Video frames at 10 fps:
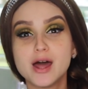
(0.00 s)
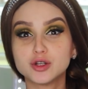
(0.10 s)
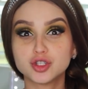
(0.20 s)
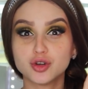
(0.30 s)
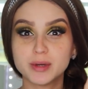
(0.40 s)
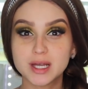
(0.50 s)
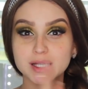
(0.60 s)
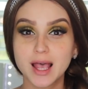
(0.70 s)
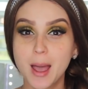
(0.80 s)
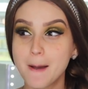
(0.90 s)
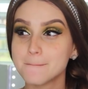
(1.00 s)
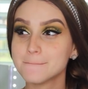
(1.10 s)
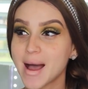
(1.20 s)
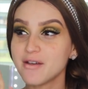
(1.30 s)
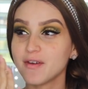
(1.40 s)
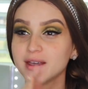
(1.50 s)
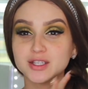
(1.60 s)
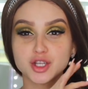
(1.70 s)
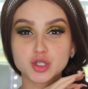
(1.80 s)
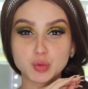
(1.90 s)
And also because my
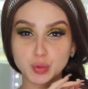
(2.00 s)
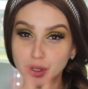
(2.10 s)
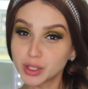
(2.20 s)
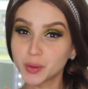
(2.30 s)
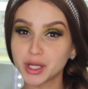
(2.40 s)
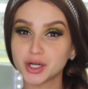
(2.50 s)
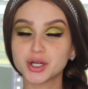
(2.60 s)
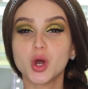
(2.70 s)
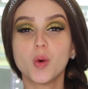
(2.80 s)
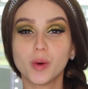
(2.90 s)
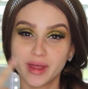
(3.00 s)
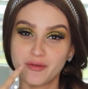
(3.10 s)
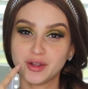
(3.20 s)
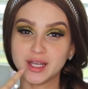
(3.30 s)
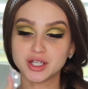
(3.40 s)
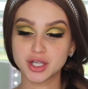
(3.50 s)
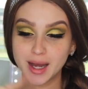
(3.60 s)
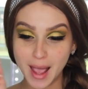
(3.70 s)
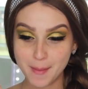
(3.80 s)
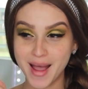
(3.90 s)
face looks really weird without foundation
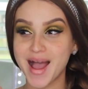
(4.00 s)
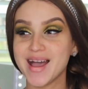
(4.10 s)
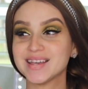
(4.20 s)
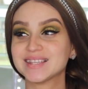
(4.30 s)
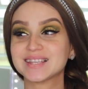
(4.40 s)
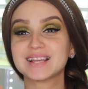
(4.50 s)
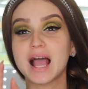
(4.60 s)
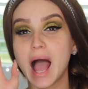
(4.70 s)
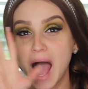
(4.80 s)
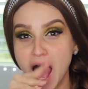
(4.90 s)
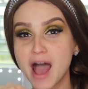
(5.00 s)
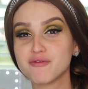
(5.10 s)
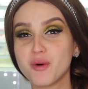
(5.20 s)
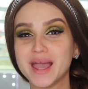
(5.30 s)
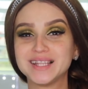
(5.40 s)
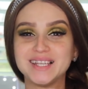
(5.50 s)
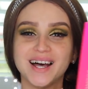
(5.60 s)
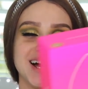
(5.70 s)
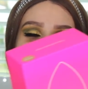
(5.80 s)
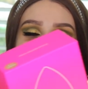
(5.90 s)
and my eyes halfway
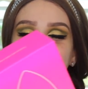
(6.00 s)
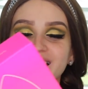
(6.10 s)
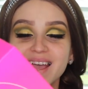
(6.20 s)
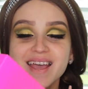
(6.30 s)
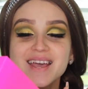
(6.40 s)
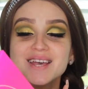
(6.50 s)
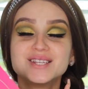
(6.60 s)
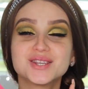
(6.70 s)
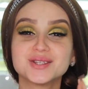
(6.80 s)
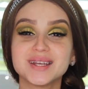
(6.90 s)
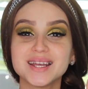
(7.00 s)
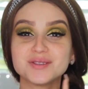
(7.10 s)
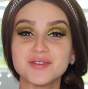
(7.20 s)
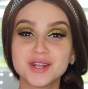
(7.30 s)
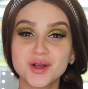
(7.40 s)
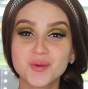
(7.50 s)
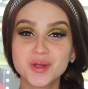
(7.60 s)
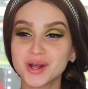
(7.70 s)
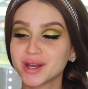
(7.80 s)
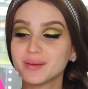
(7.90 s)
done. So today's video
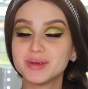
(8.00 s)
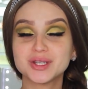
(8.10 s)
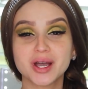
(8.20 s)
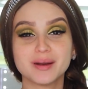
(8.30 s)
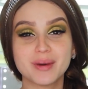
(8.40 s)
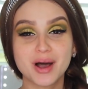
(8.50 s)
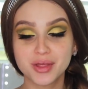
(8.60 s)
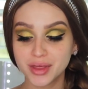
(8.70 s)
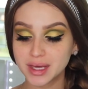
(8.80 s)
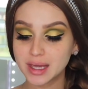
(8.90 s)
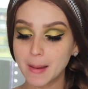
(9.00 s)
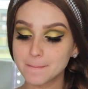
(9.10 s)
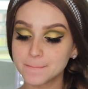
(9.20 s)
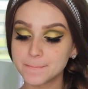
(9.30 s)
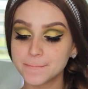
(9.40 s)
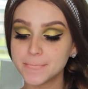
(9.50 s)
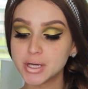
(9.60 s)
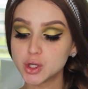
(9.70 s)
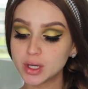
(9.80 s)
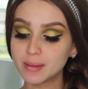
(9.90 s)
we are going to be talking about the
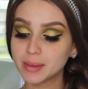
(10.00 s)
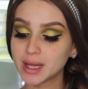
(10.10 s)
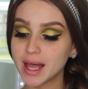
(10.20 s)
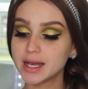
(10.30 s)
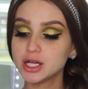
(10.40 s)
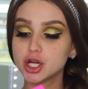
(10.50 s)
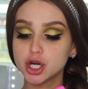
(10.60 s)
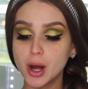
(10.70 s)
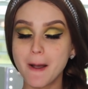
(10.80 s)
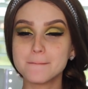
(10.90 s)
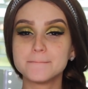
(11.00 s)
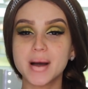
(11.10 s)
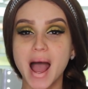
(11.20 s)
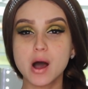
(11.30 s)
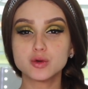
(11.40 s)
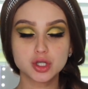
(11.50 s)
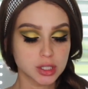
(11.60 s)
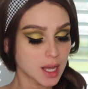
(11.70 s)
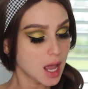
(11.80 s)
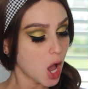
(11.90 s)
Beauty Blender
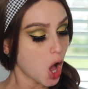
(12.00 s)
Bounce